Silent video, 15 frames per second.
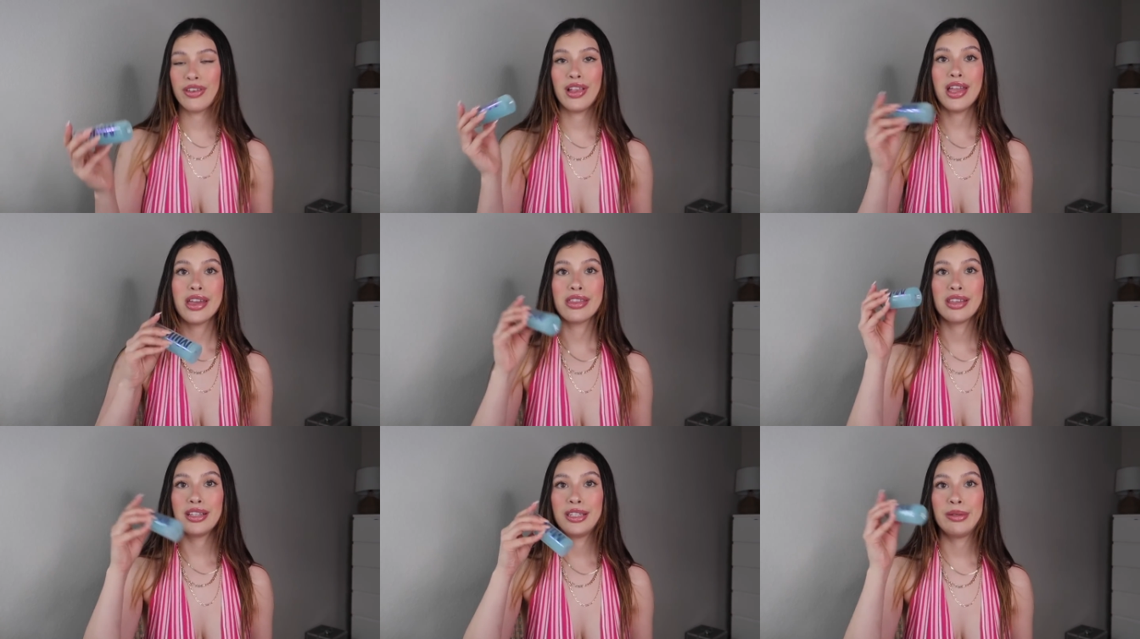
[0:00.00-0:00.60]
I feel
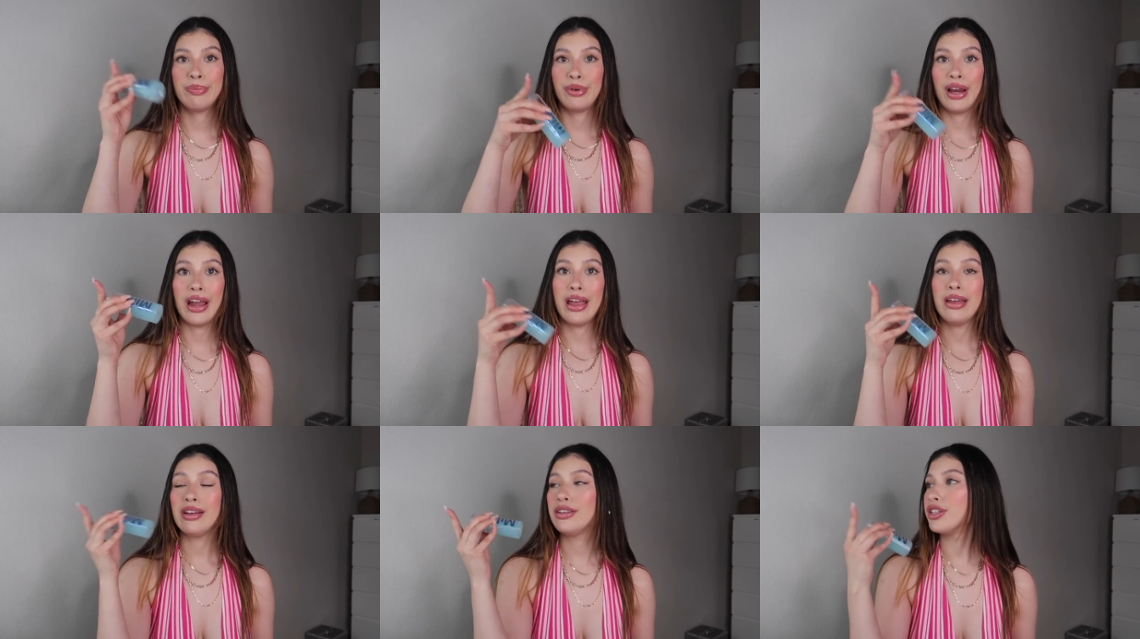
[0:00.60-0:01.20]
like this
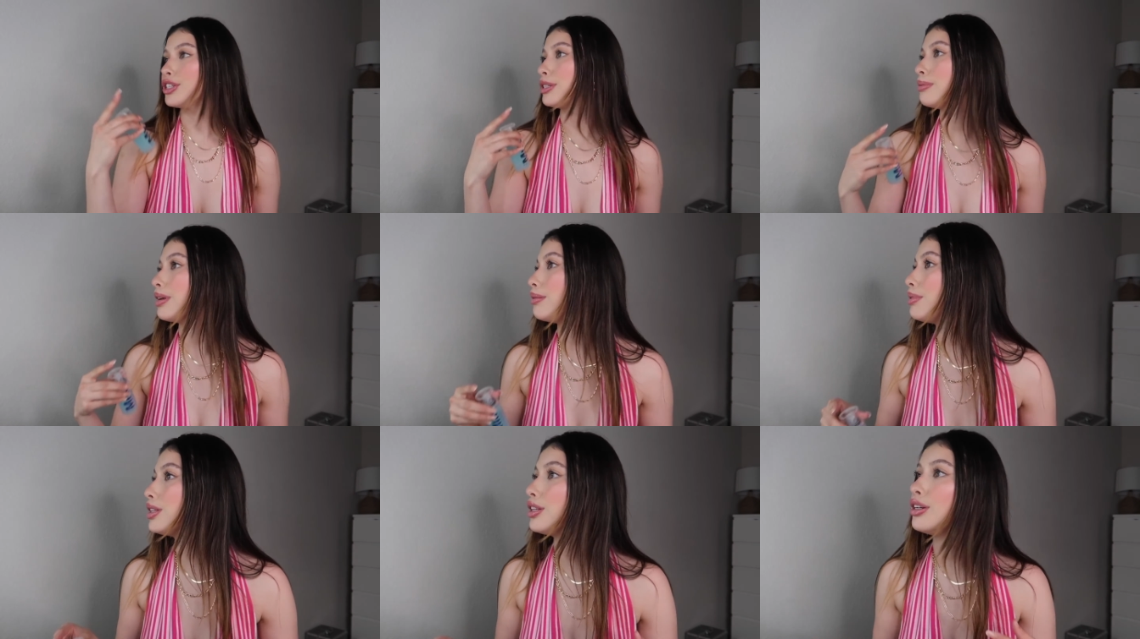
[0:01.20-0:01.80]
spray just
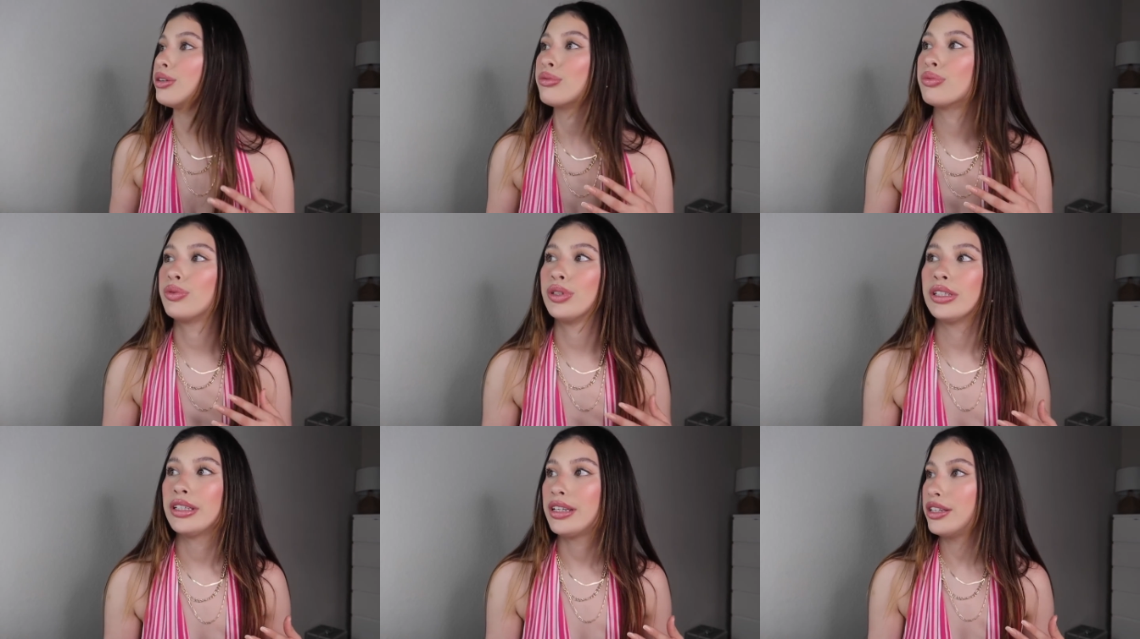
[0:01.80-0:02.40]
made me look
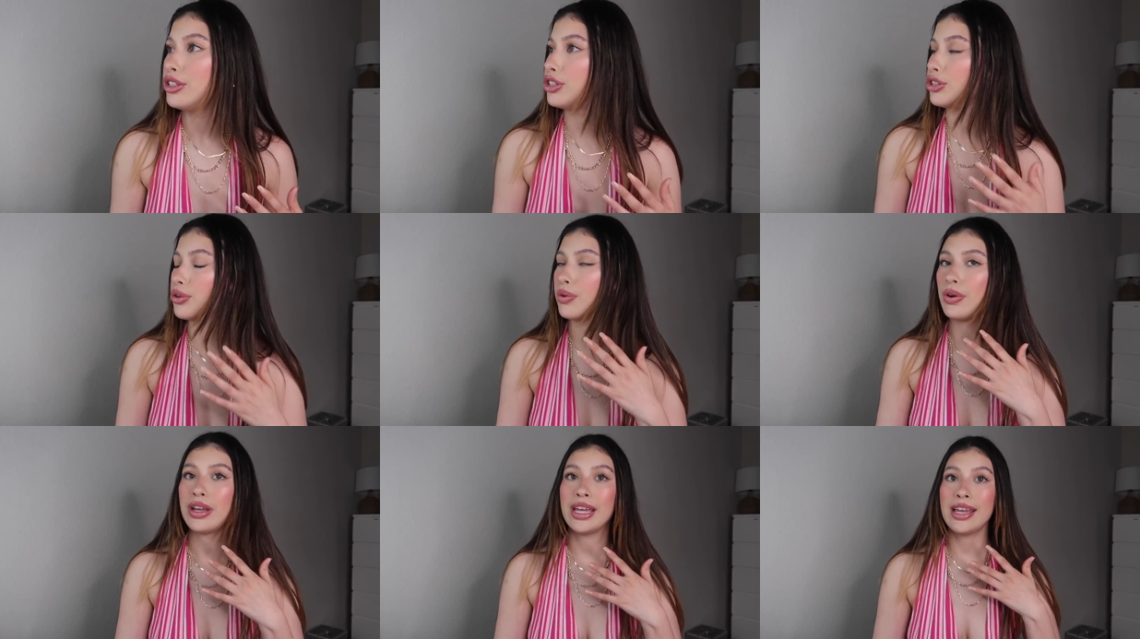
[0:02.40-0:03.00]
really
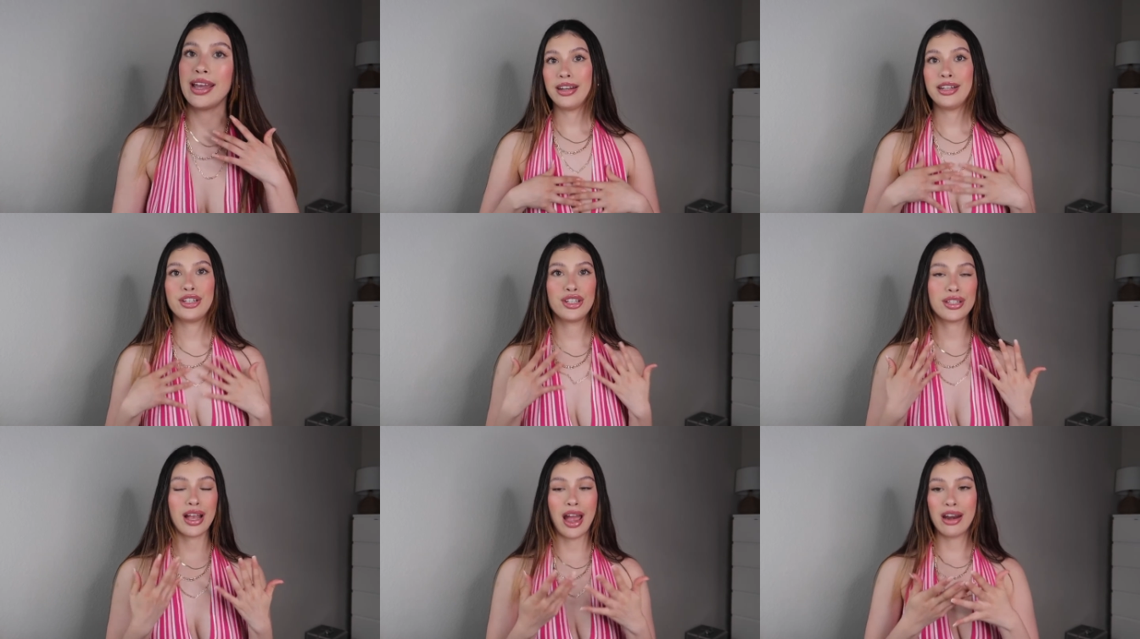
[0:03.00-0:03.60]
dewy, and it
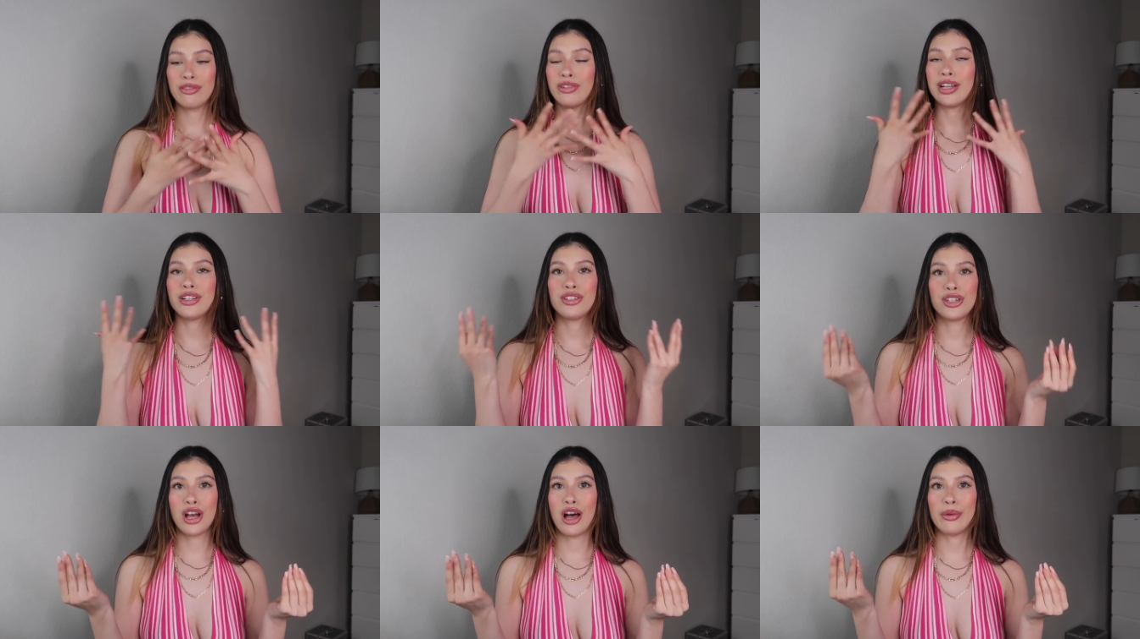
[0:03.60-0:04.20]
just kind of
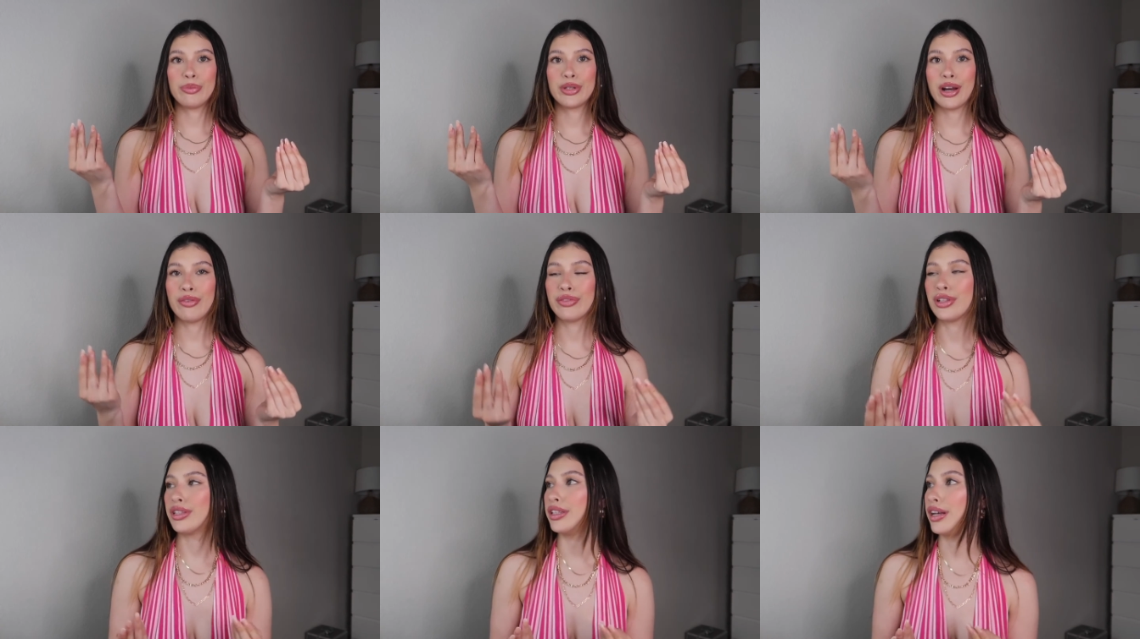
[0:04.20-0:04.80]
like topped
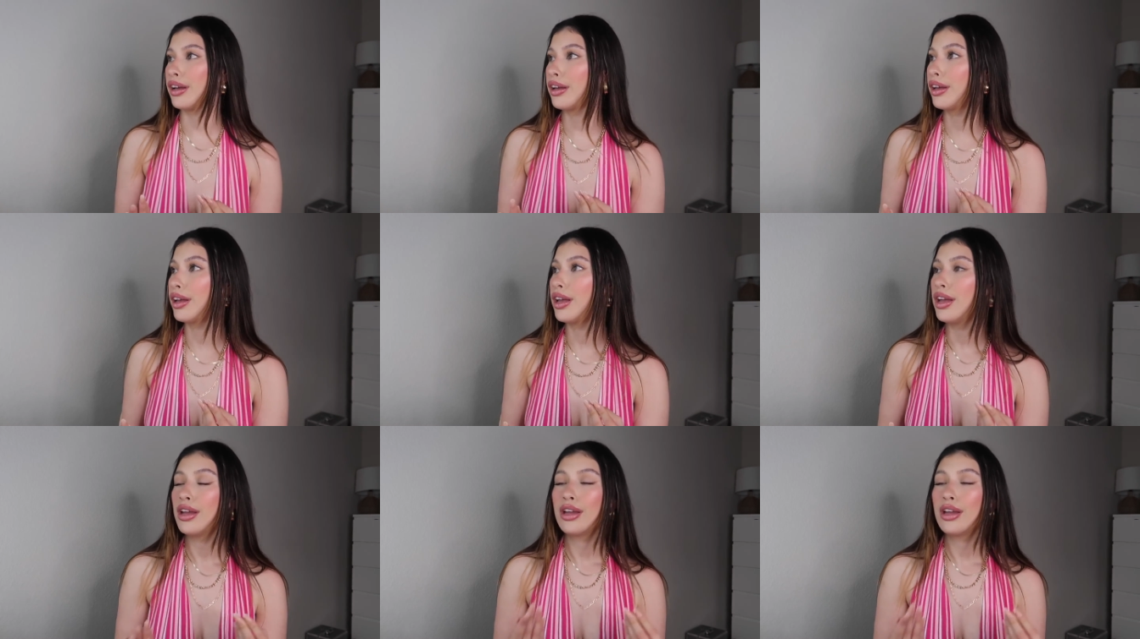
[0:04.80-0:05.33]
off the look,